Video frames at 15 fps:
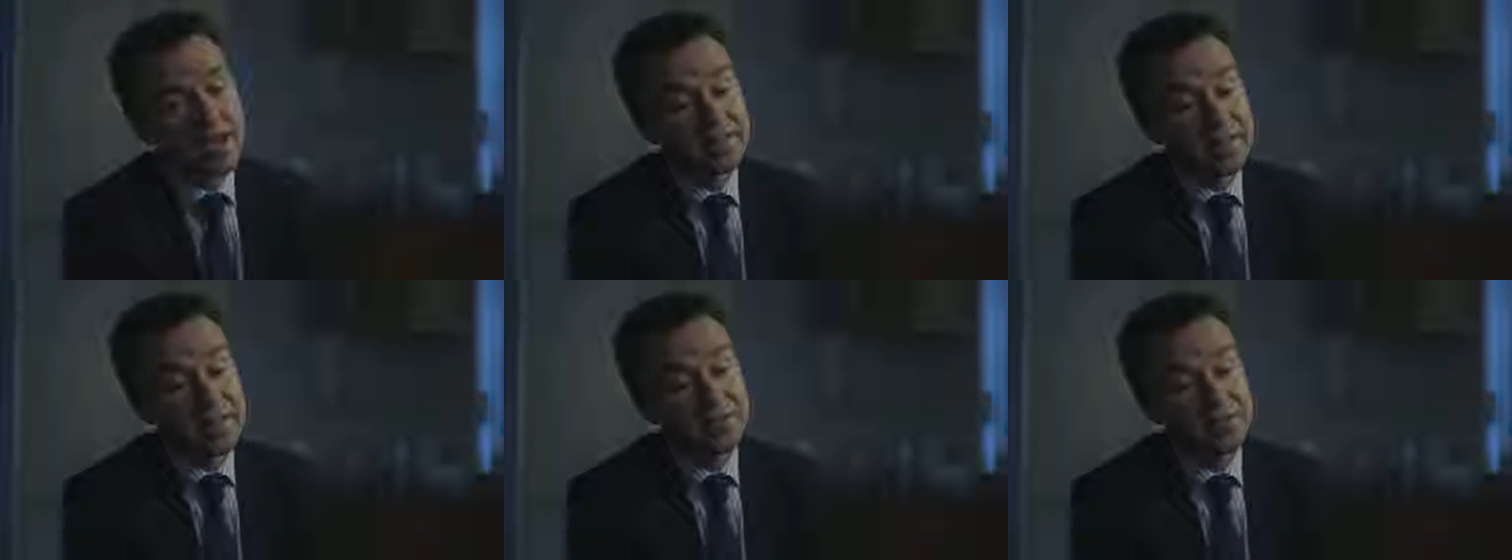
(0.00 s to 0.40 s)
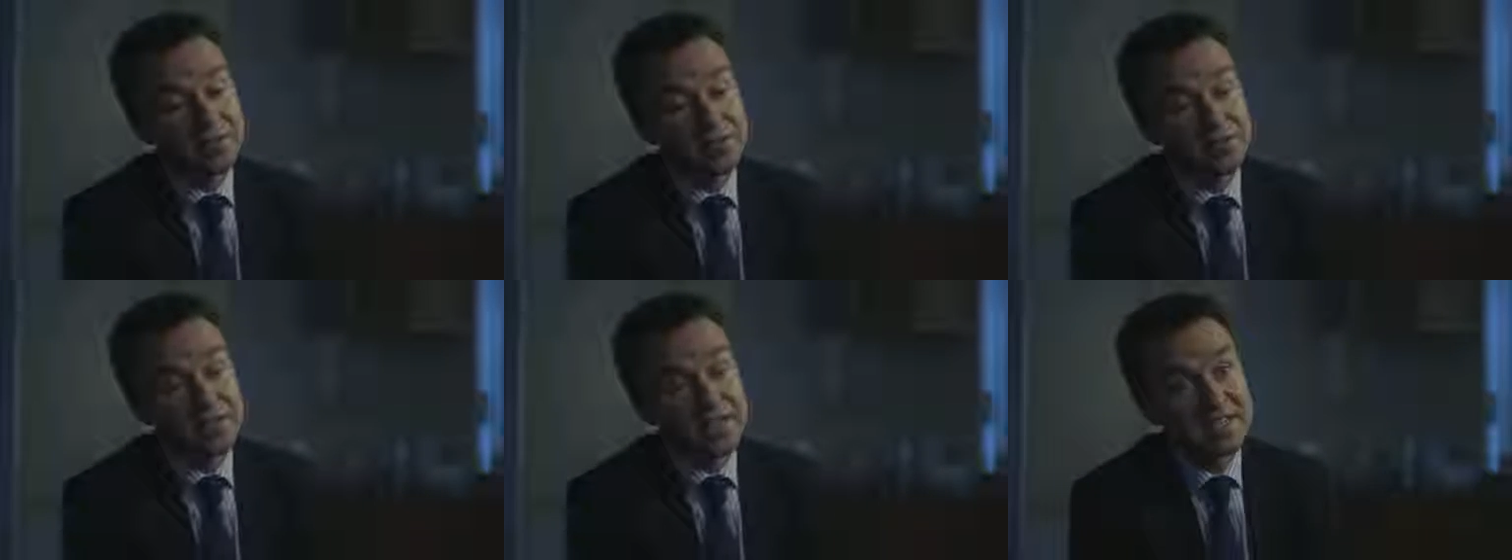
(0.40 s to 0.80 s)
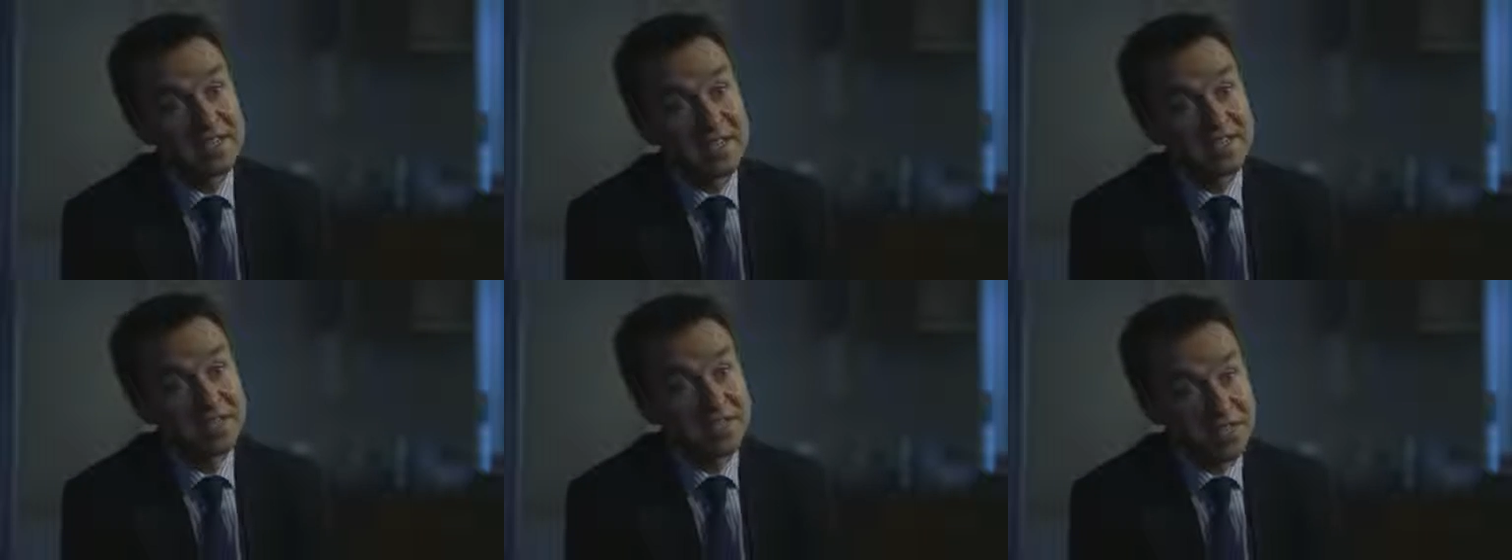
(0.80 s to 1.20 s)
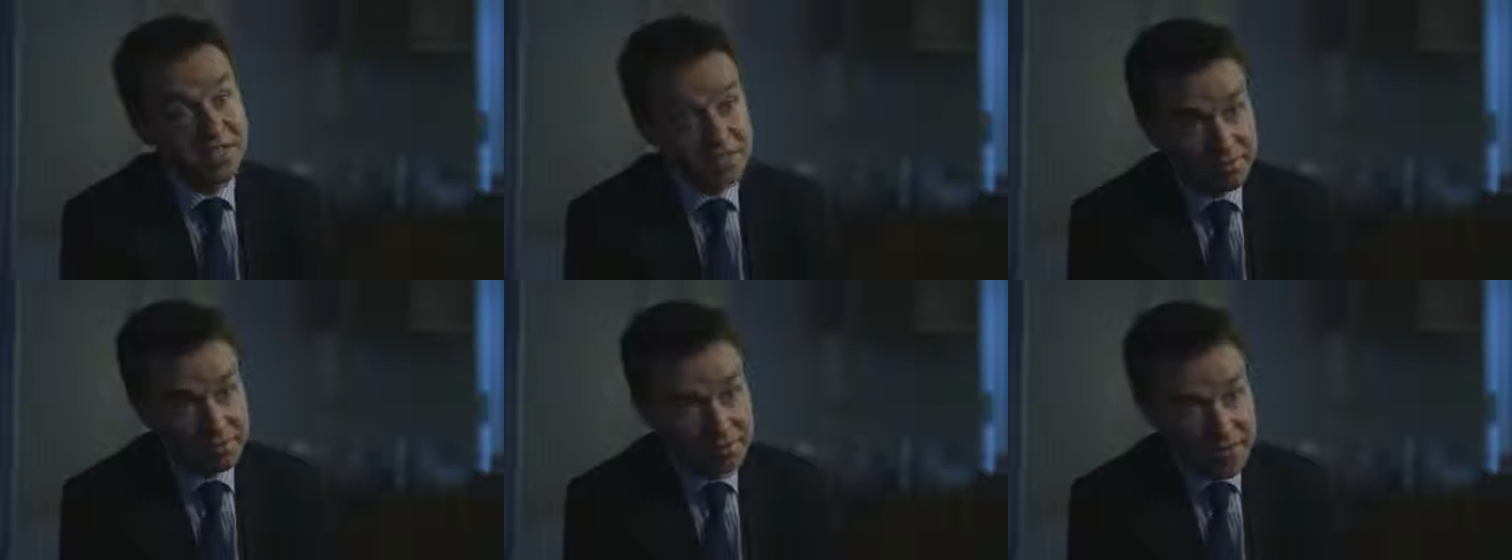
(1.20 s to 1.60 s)
therapeutic
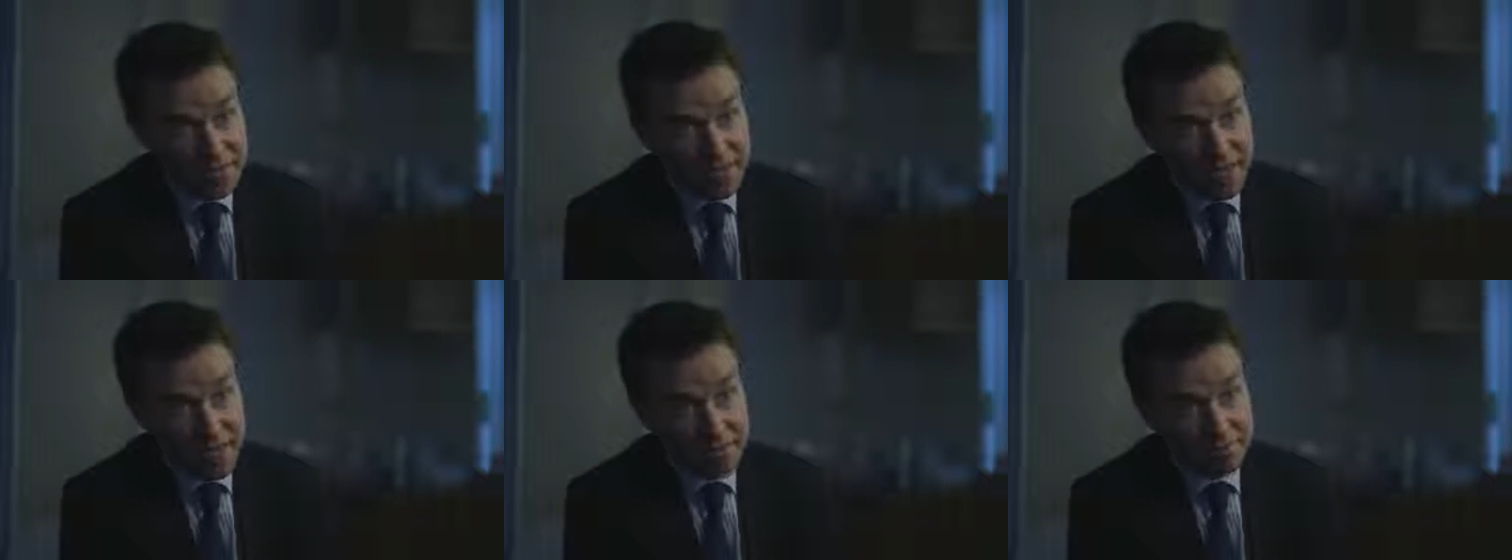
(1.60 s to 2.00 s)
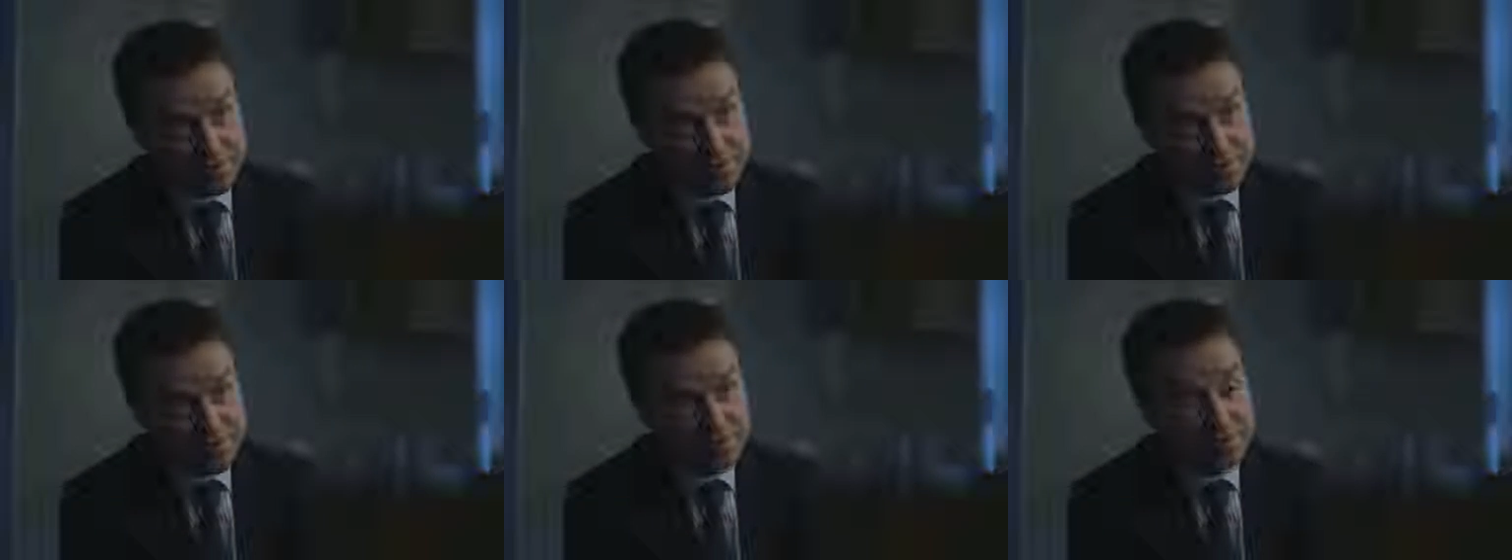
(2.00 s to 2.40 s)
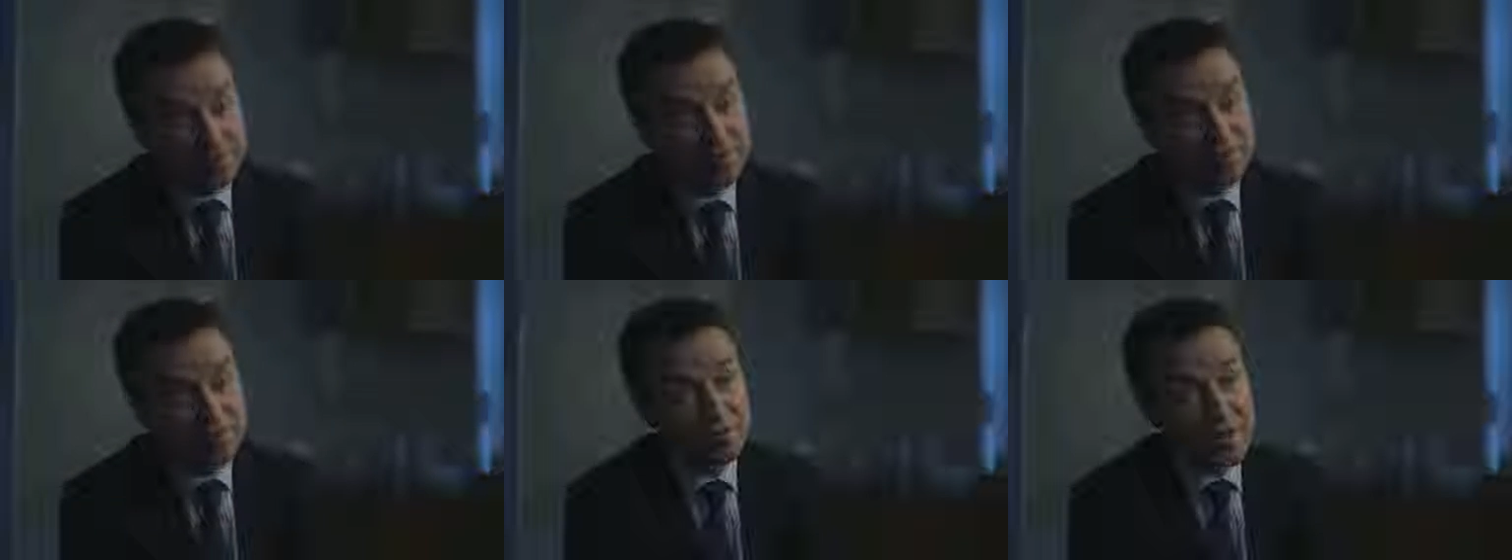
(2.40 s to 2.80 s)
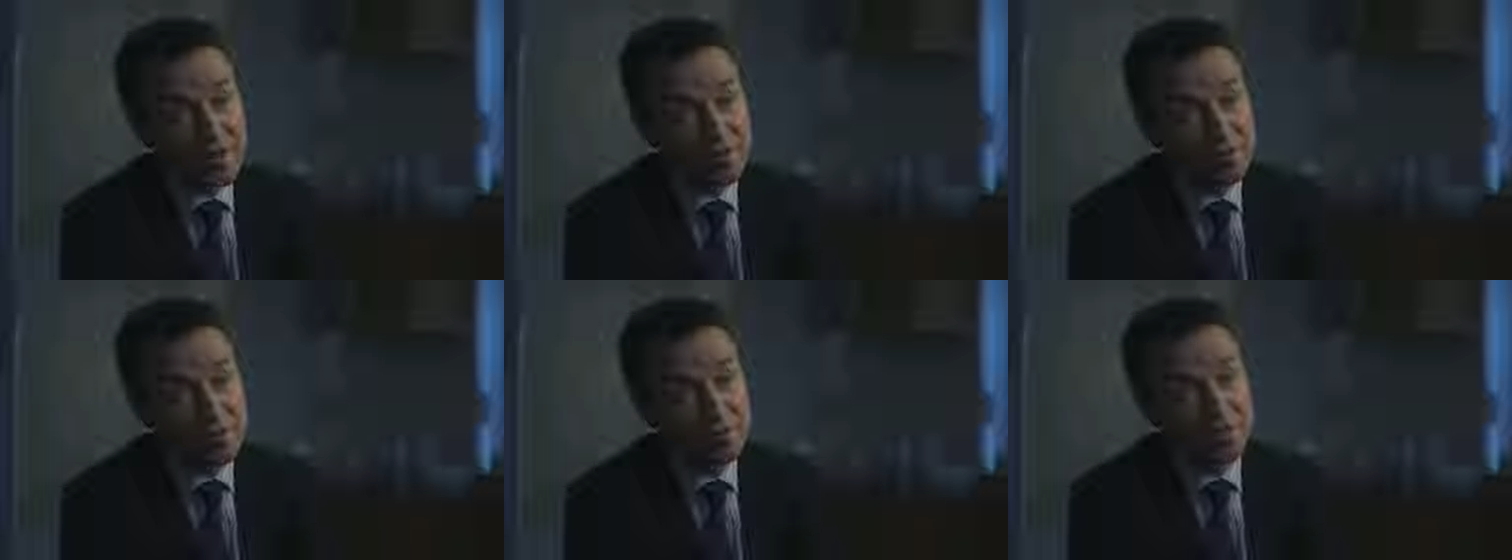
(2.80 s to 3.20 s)
desert when it came to treatment for
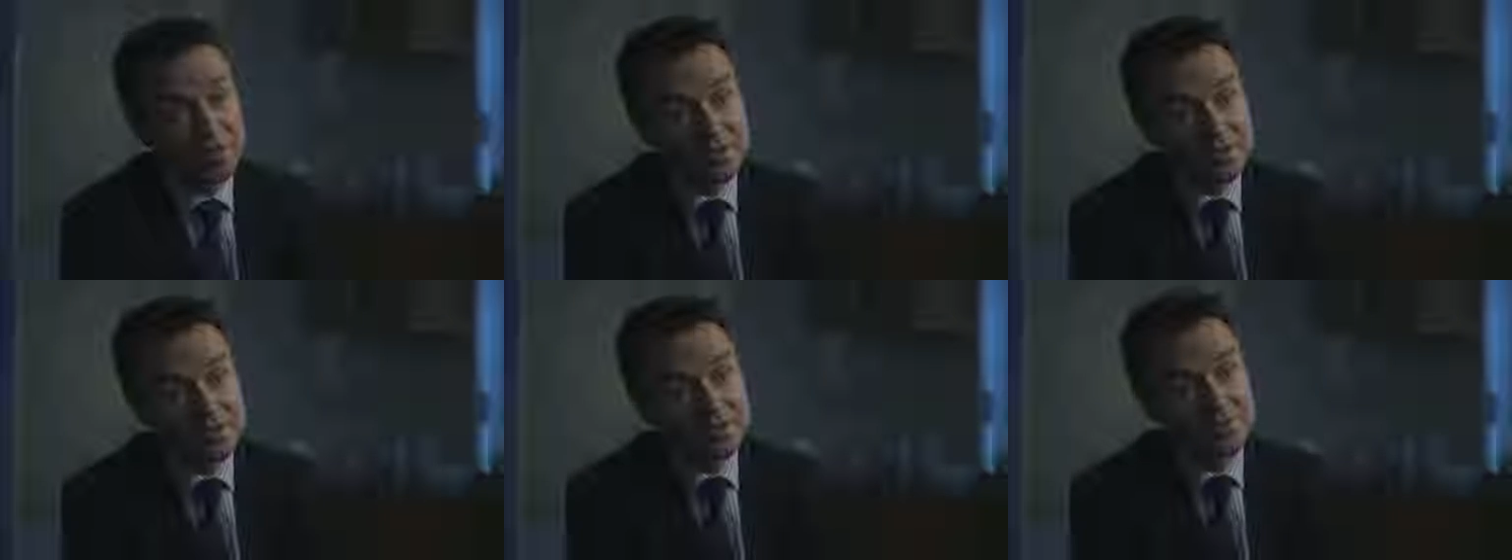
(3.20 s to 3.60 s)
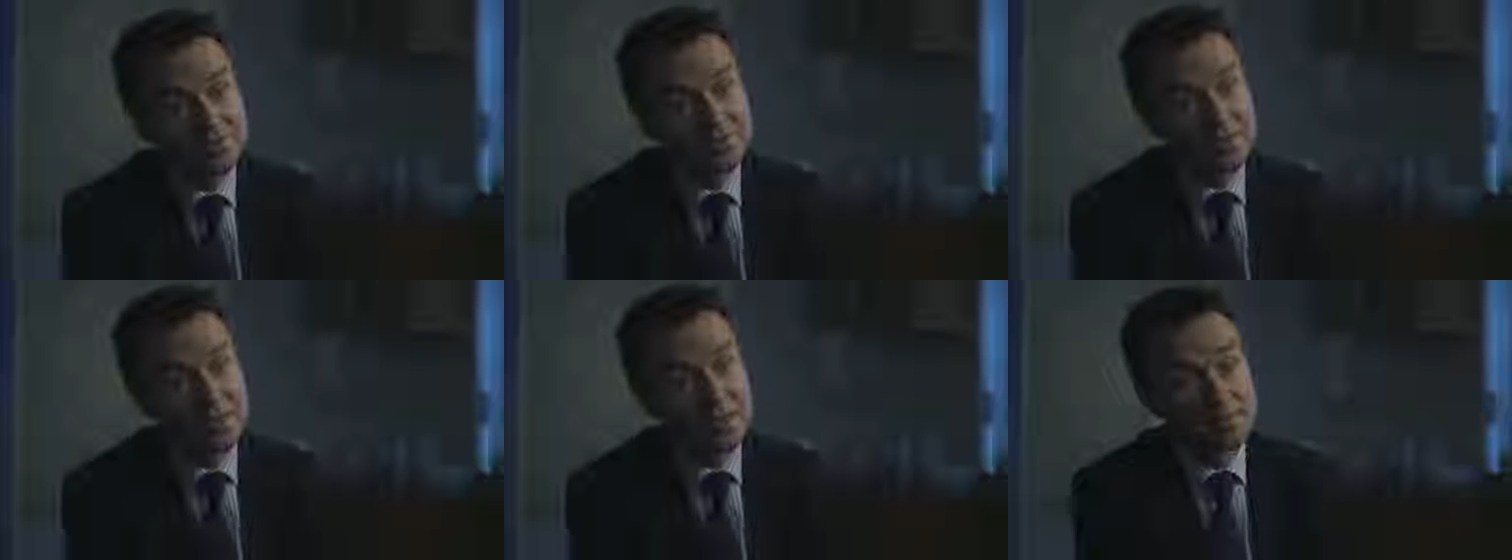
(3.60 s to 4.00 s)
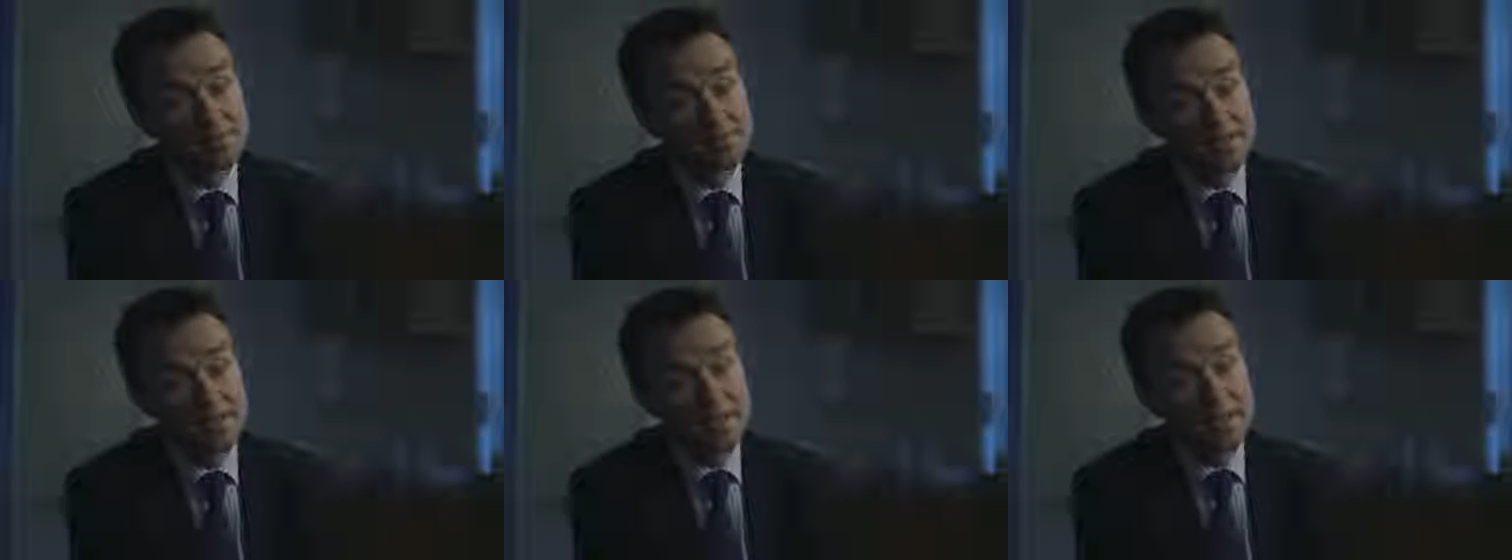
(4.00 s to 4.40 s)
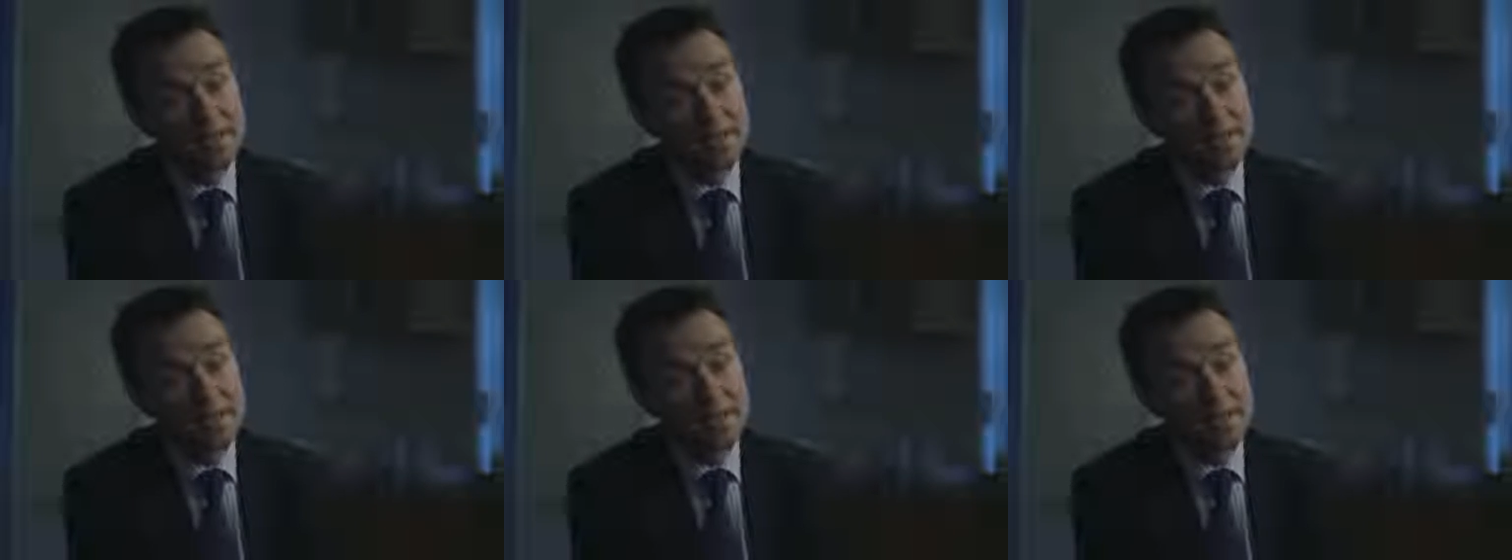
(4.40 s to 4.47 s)
melanoma from